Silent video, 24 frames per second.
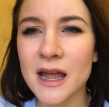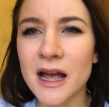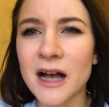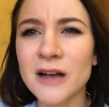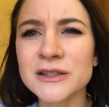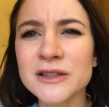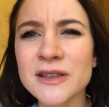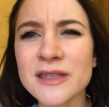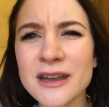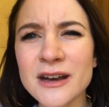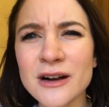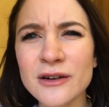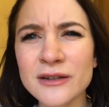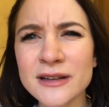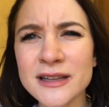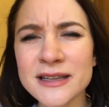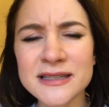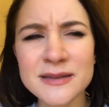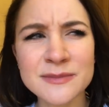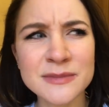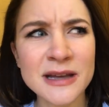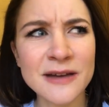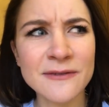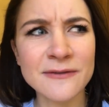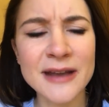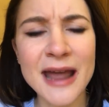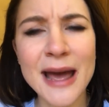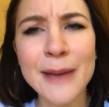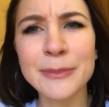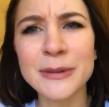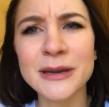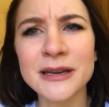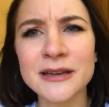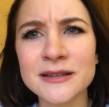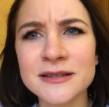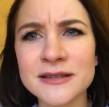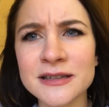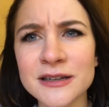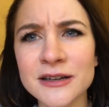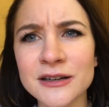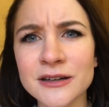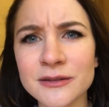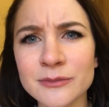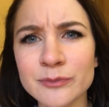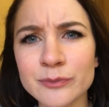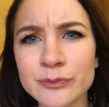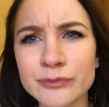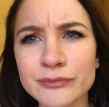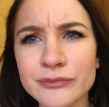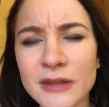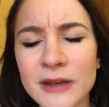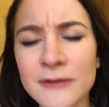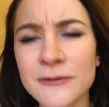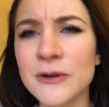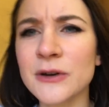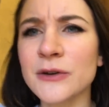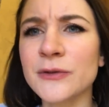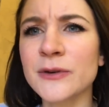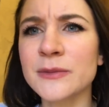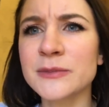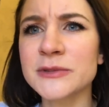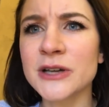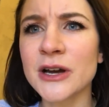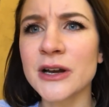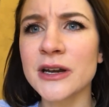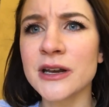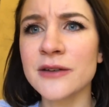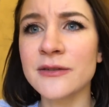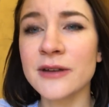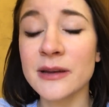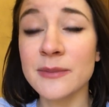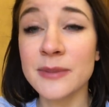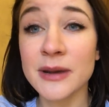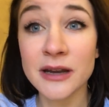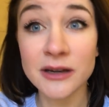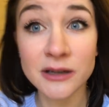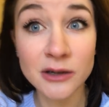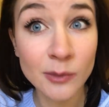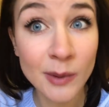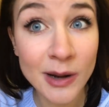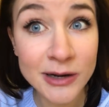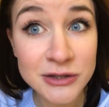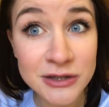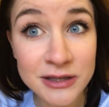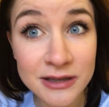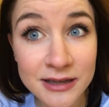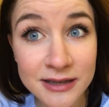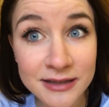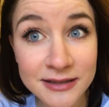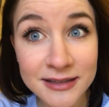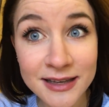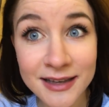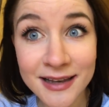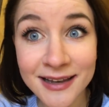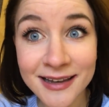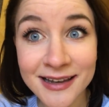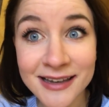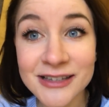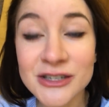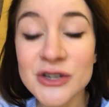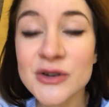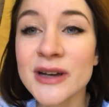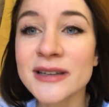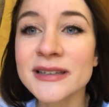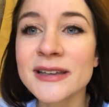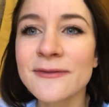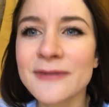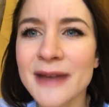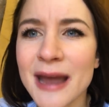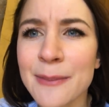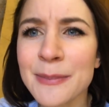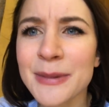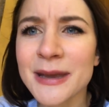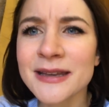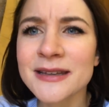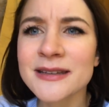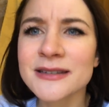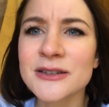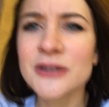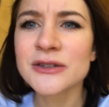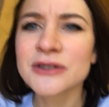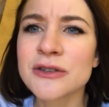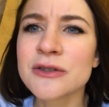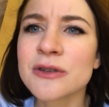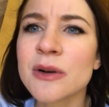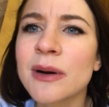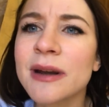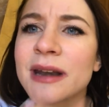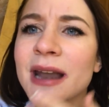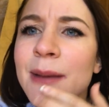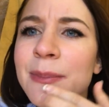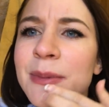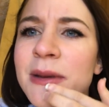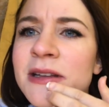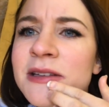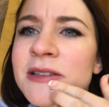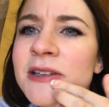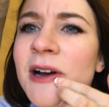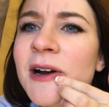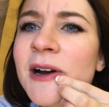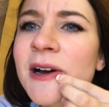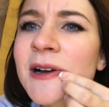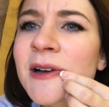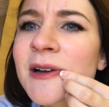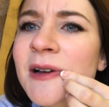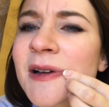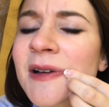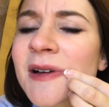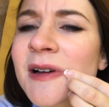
Also, they don't really seem to have napkins here. If you're from Saudi Arabia and you're watching this, do you guys have napkins, or do you know what napkins are?